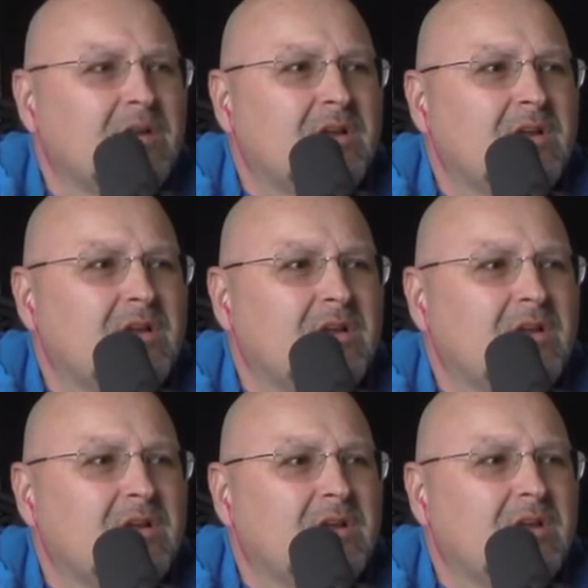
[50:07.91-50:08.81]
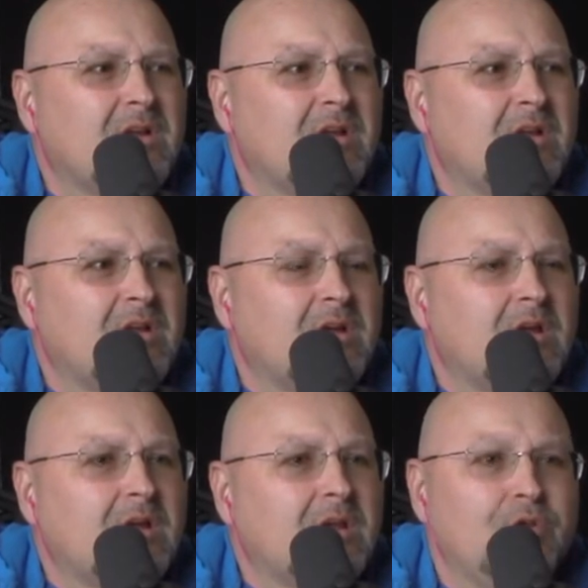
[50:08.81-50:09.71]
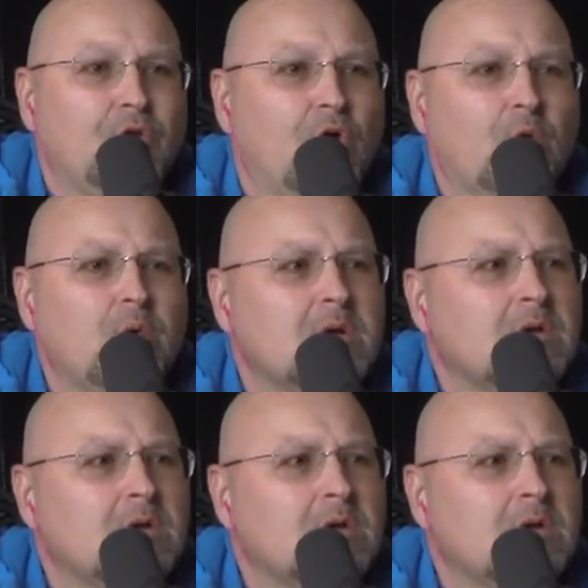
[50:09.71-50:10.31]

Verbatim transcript: You can appreciate the hustle, though, right? No.